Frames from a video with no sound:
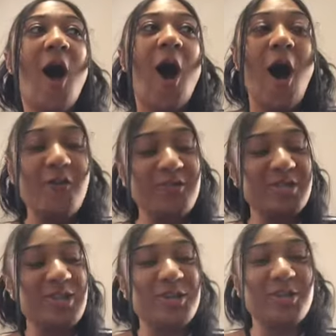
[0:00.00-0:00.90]

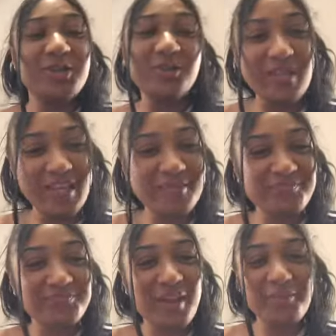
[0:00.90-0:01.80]
Officer Dewey
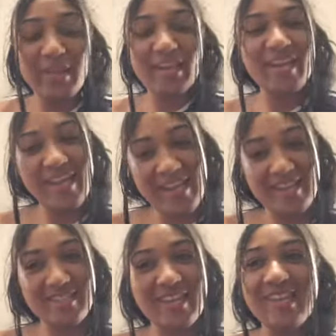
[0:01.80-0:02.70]

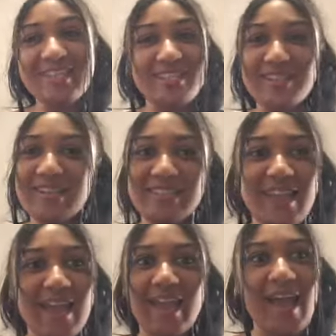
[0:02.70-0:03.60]
because he's just
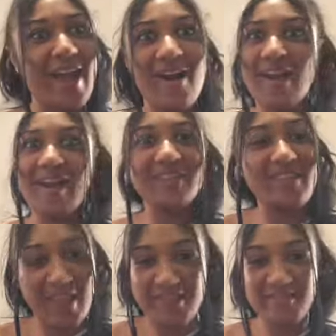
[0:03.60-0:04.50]
like an airhead.
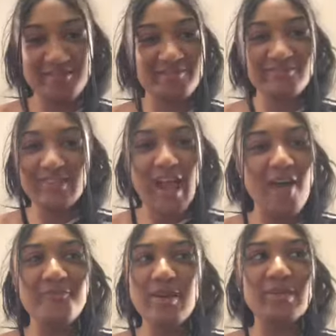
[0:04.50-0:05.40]
Like,
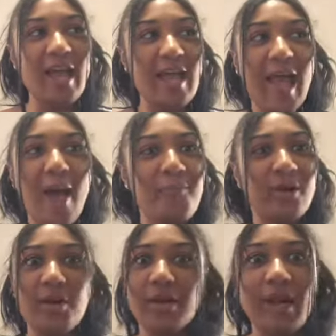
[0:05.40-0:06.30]
I felt like I
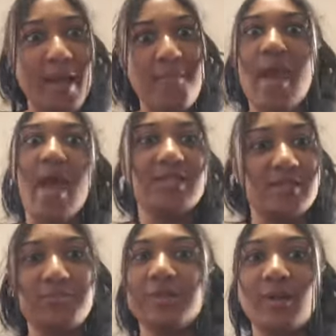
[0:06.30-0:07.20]
put on a damn badge
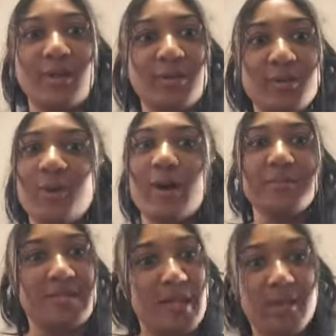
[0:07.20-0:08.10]
and put on, you know what
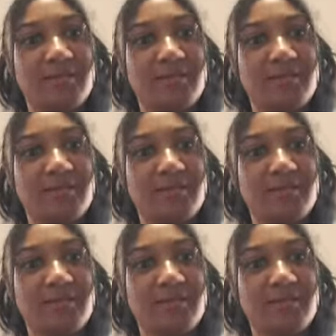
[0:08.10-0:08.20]
I'm saying?